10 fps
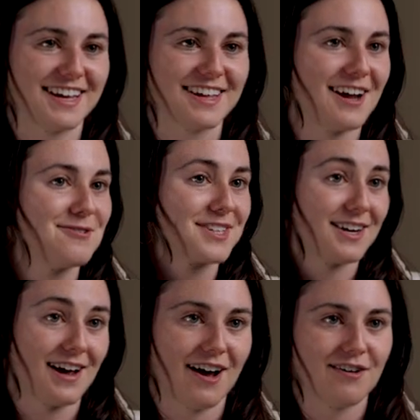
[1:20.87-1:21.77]
thing that I was
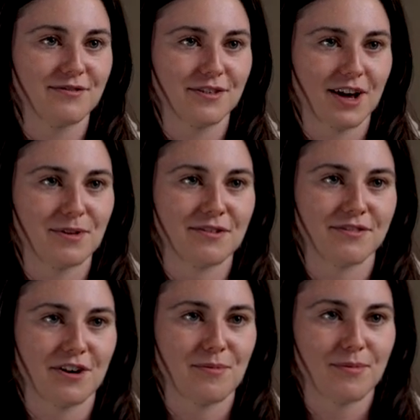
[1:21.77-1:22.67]
going to have coming
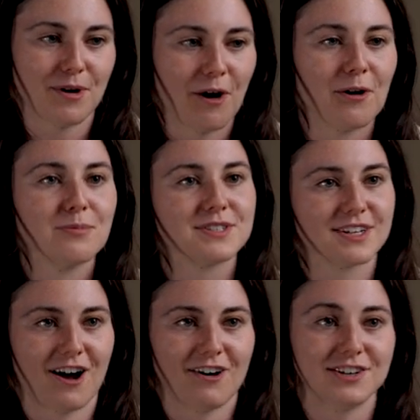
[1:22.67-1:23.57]
from home to
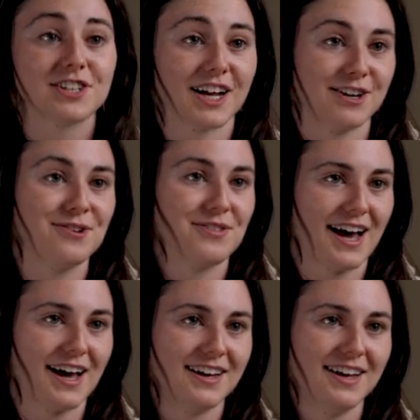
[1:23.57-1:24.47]
college, and I knew that.